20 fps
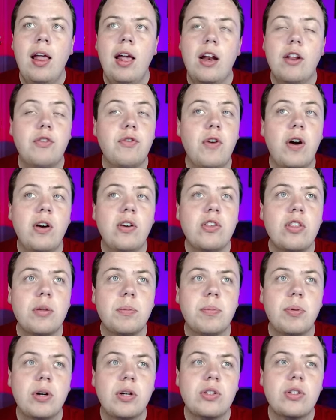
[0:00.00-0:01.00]
And as far as the
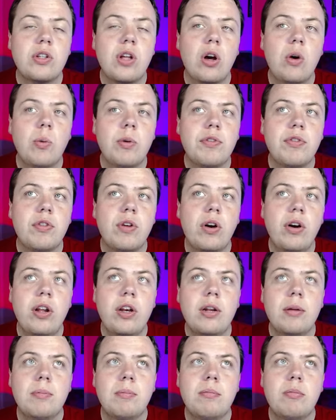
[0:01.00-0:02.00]
books go, we
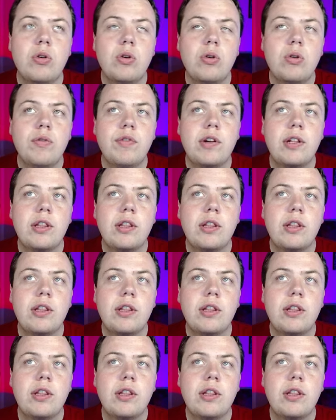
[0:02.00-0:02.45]
started to move